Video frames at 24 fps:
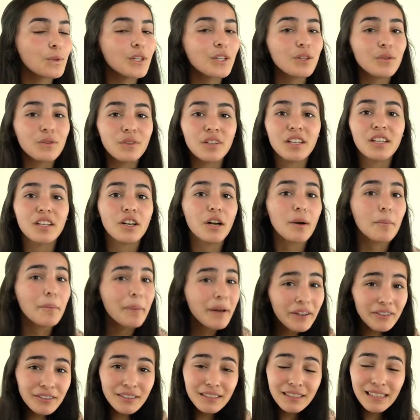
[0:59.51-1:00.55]
We don't need our
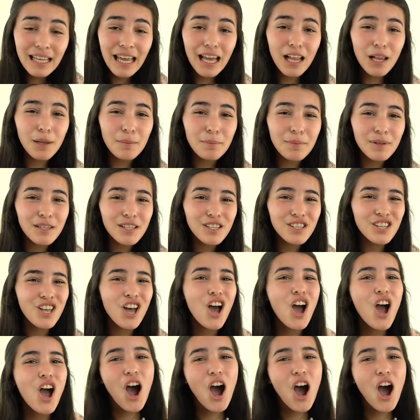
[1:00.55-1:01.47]
parents to help us.